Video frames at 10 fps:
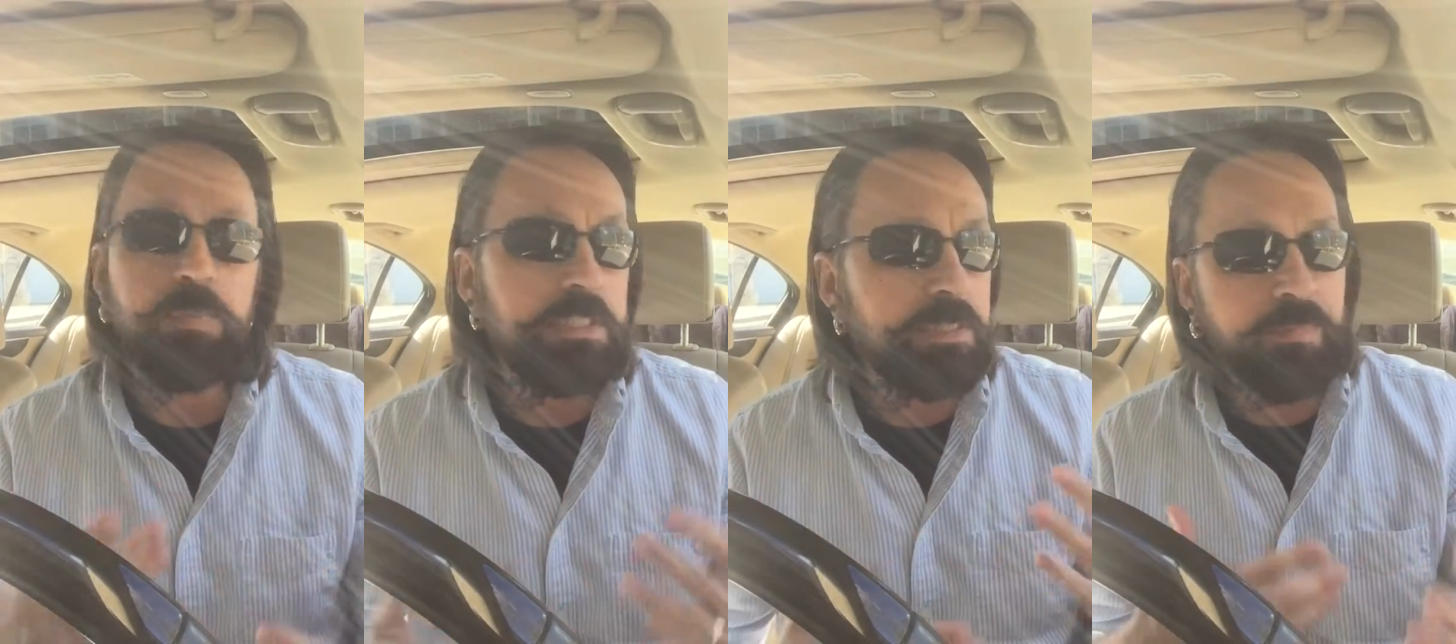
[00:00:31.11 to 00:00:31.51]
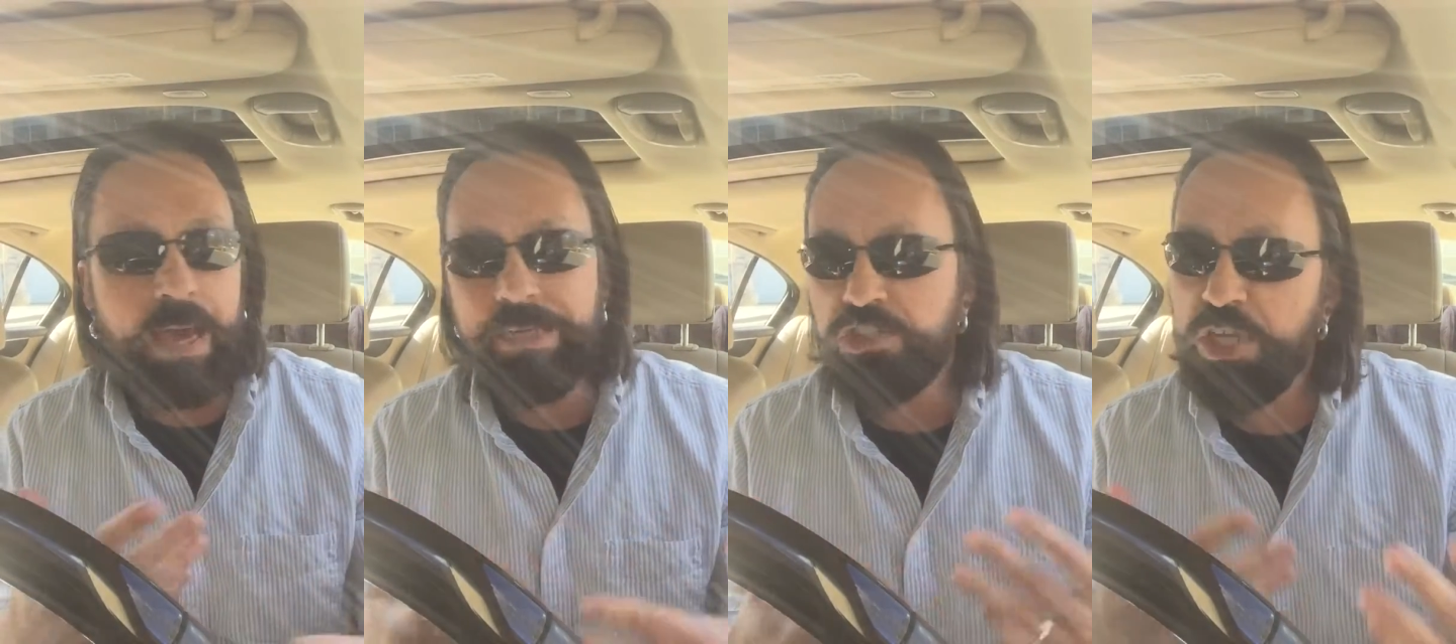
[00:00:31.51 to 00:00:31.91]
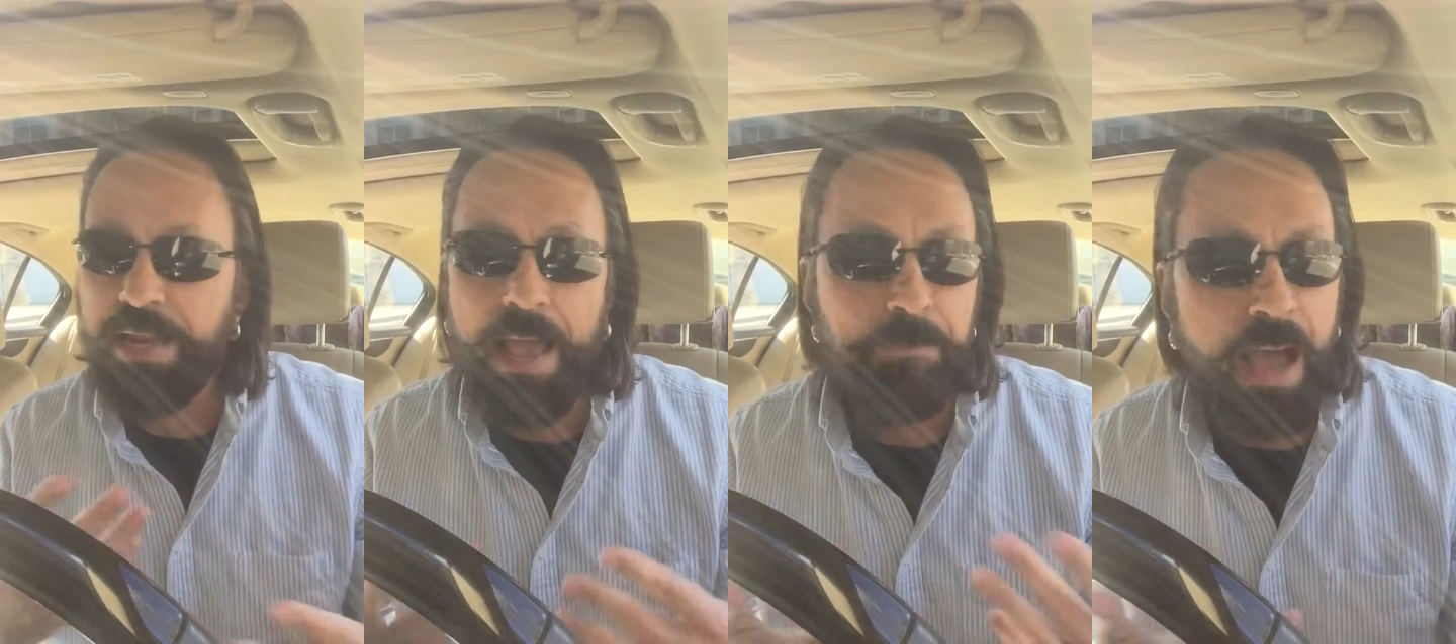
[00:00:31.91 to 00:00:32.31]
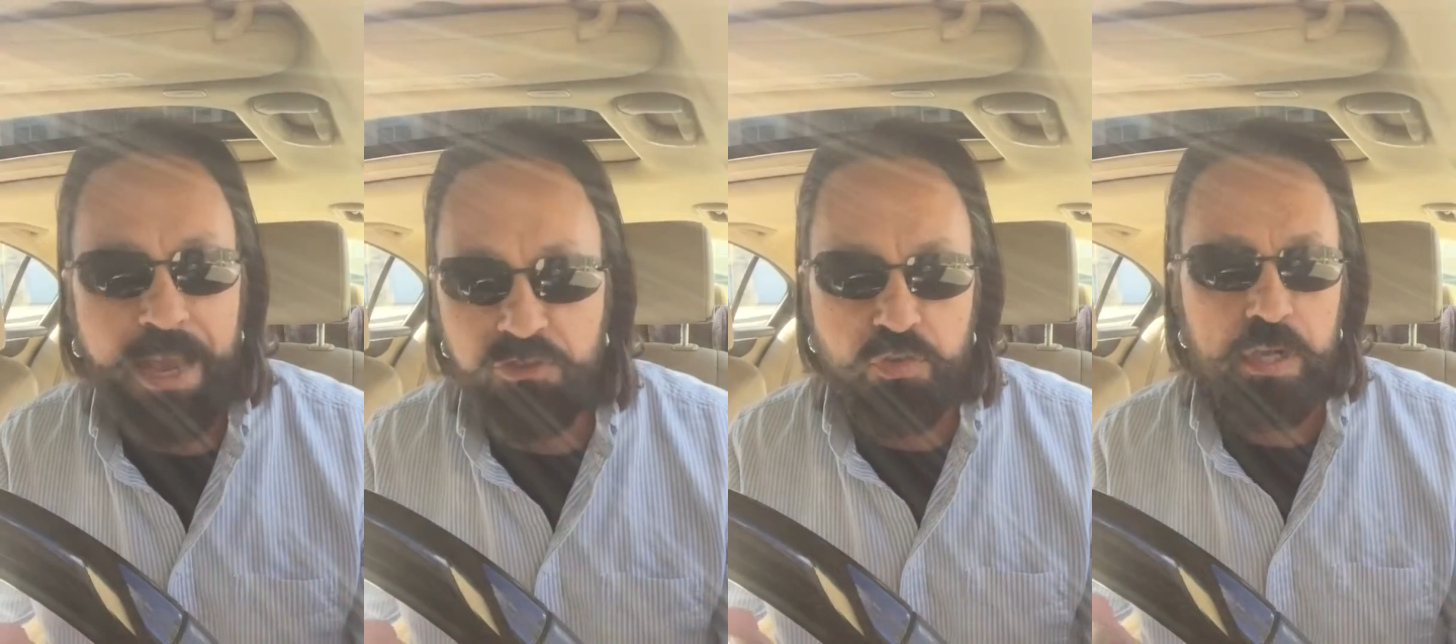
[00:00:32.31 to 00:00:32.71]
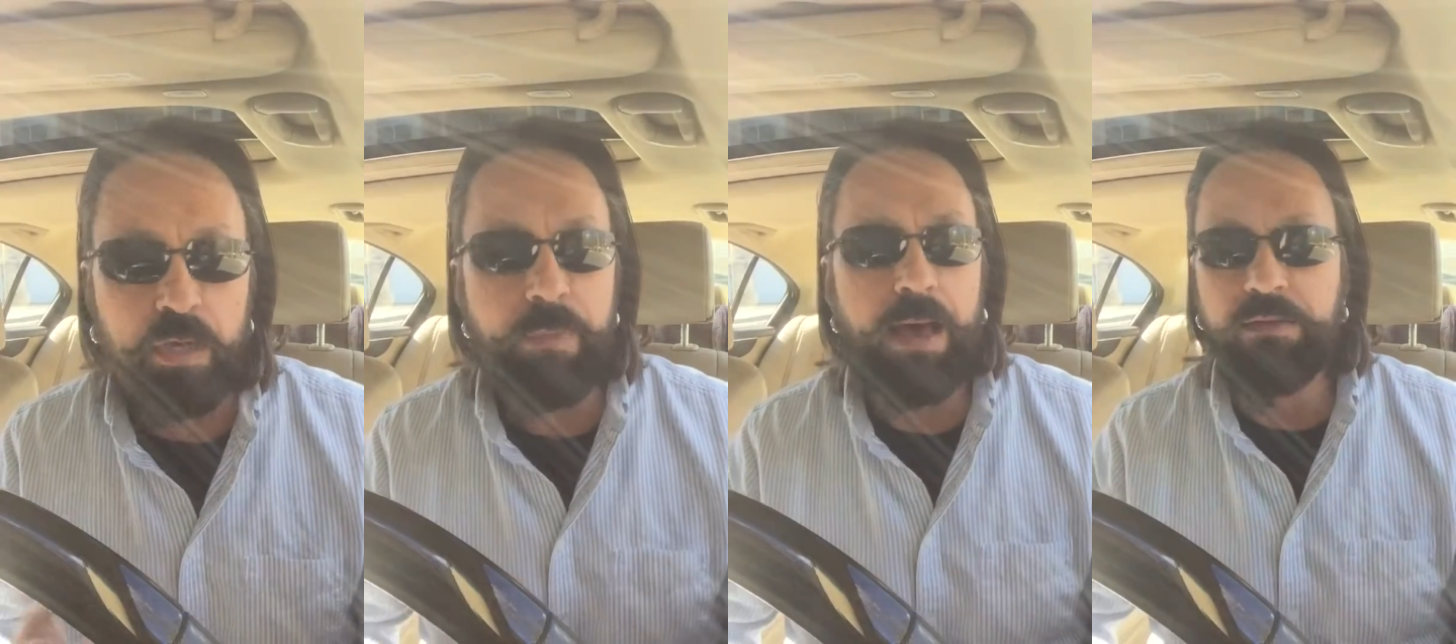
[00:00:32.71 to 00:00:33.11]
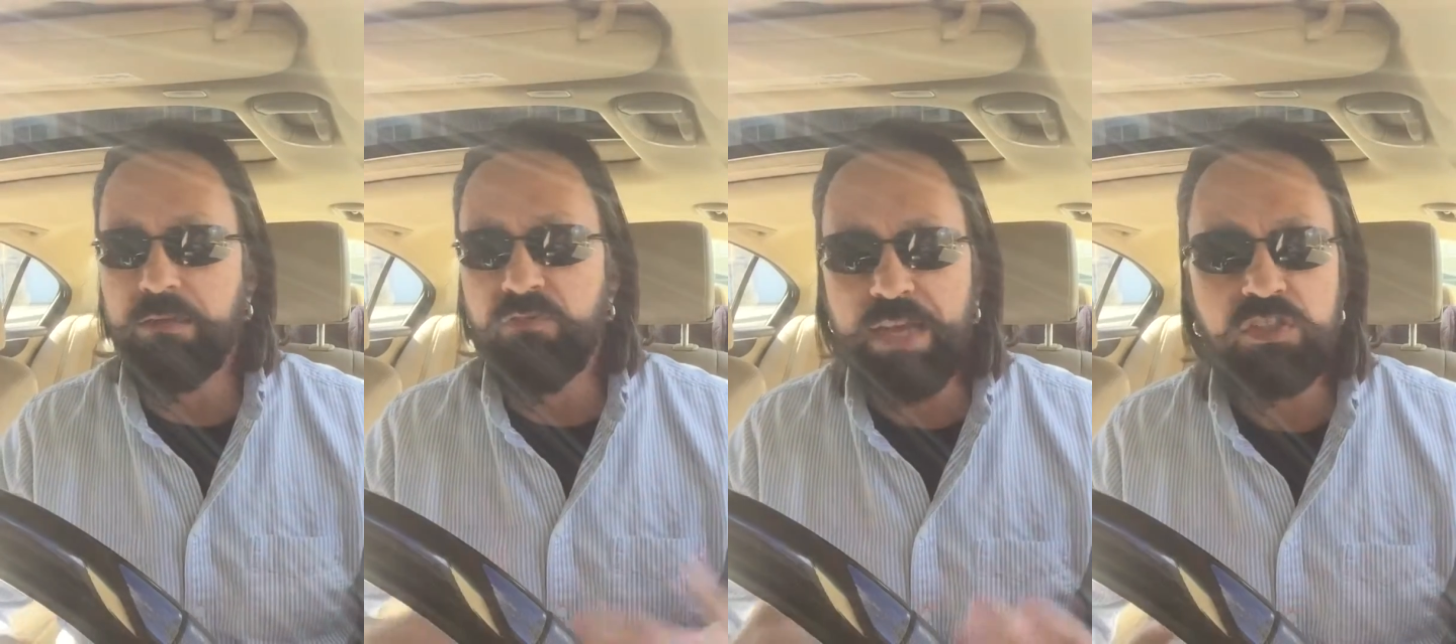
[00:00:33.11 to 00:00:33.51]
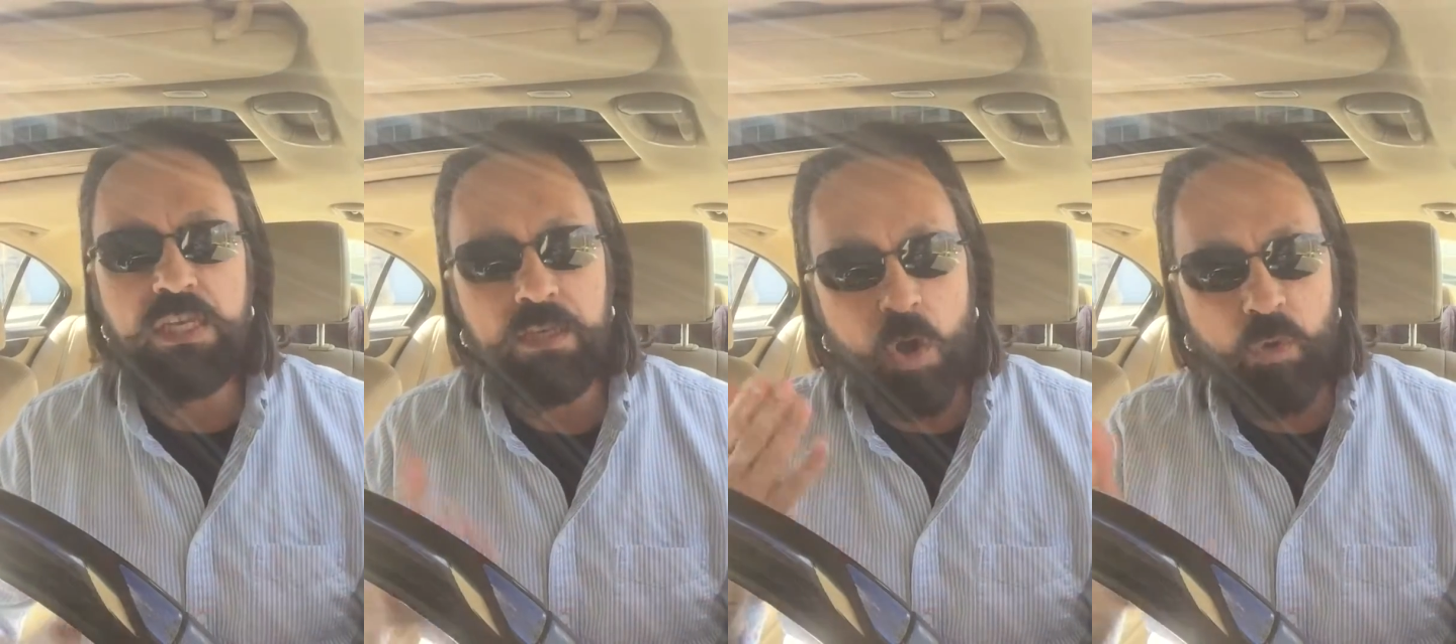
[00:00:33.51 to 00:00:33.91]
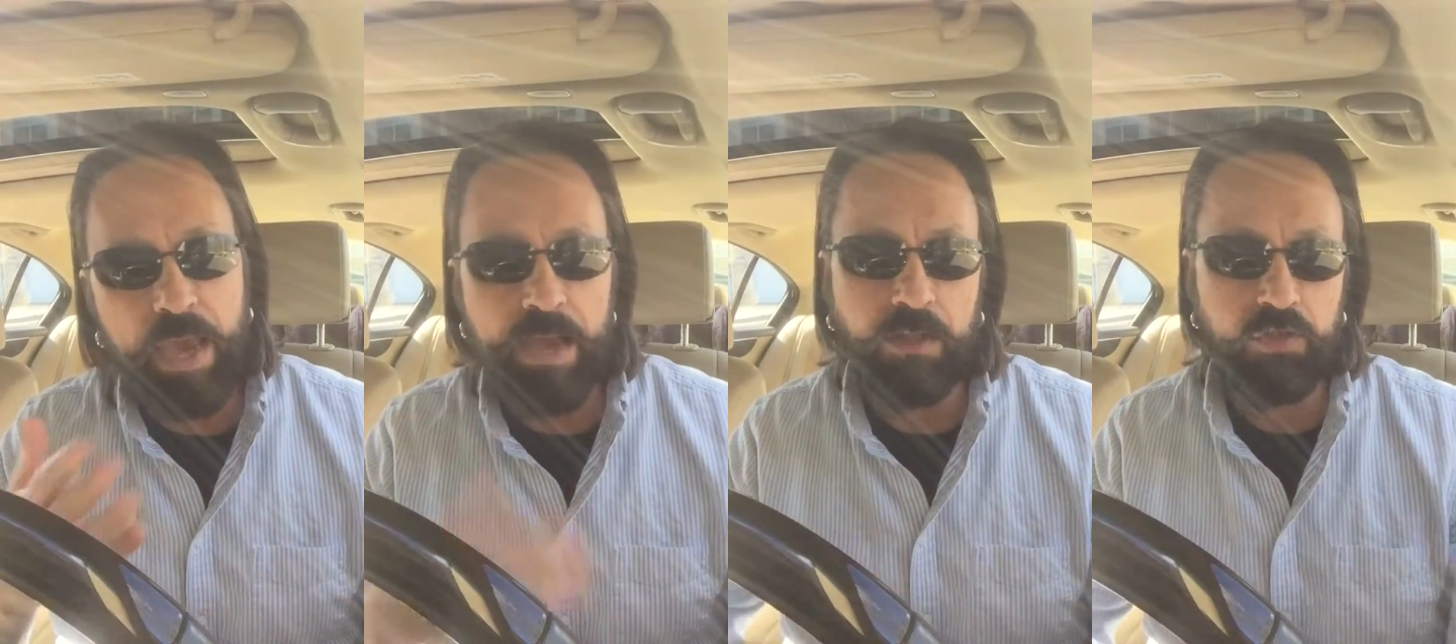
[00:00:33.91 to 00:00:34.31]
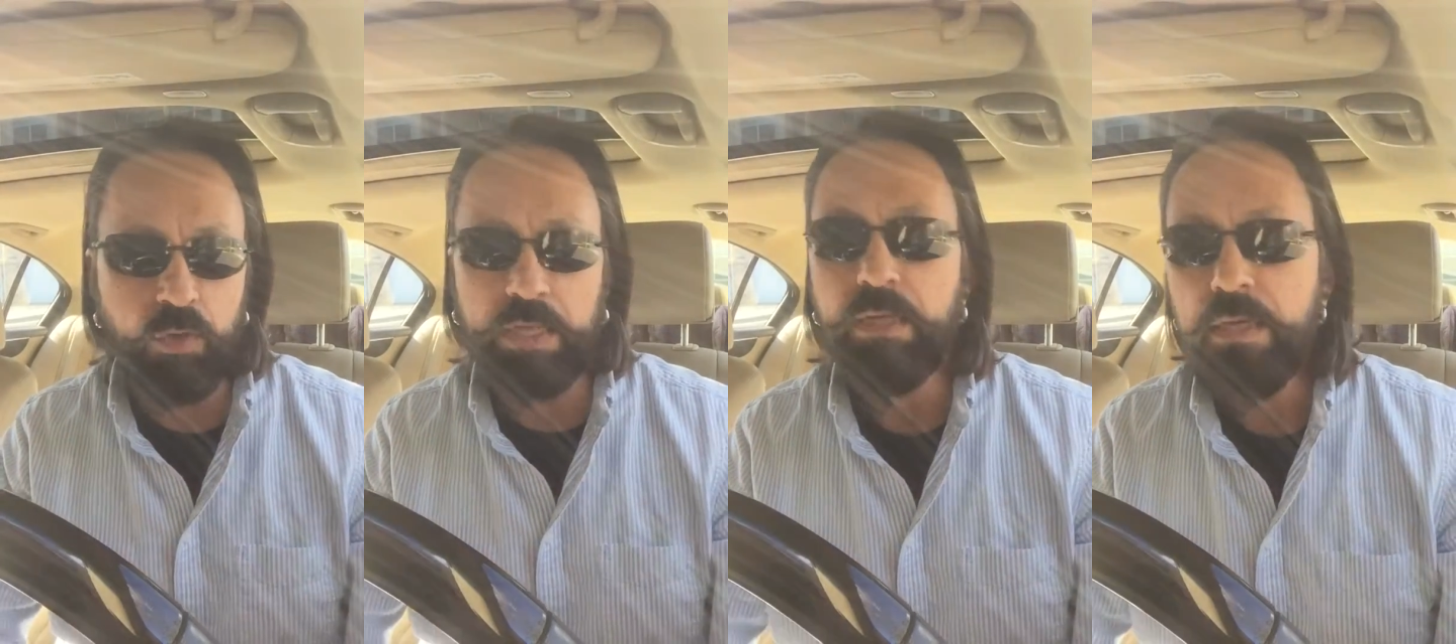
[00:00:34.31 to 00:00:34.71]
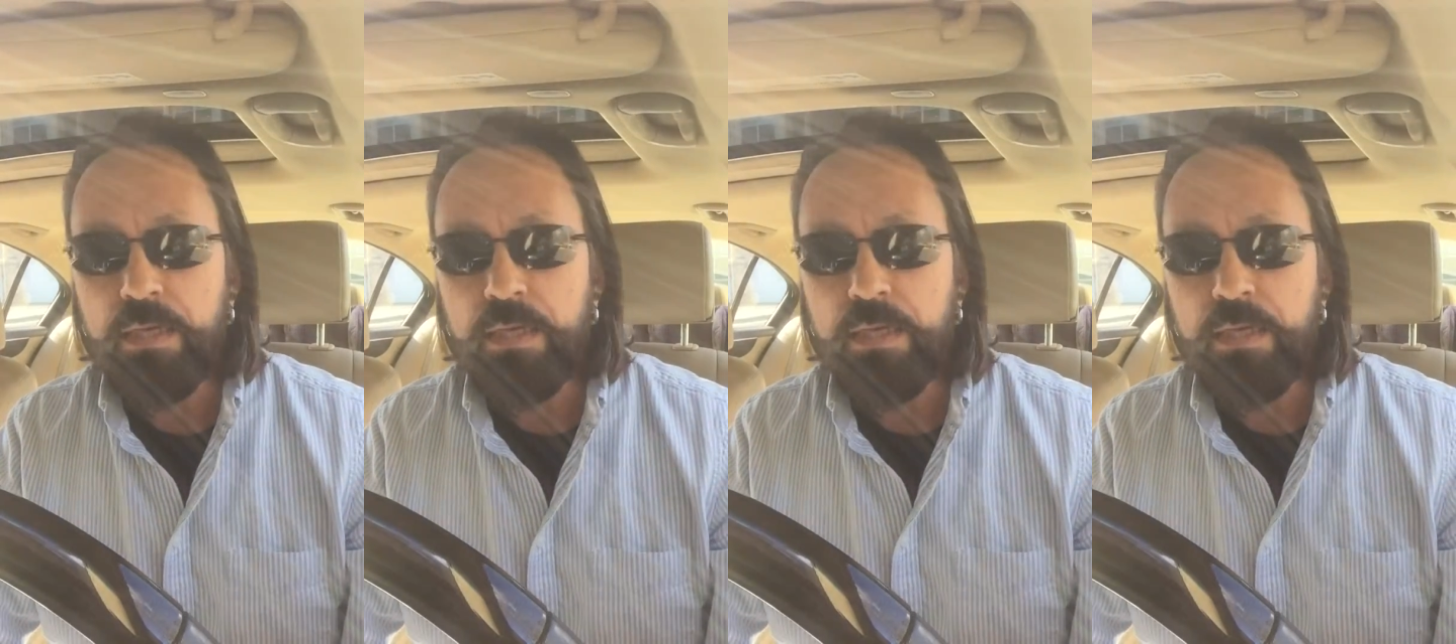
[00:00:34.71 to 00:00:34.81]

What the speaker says: me some kind of Jedi mind trick about investing. Okay, I'll do it.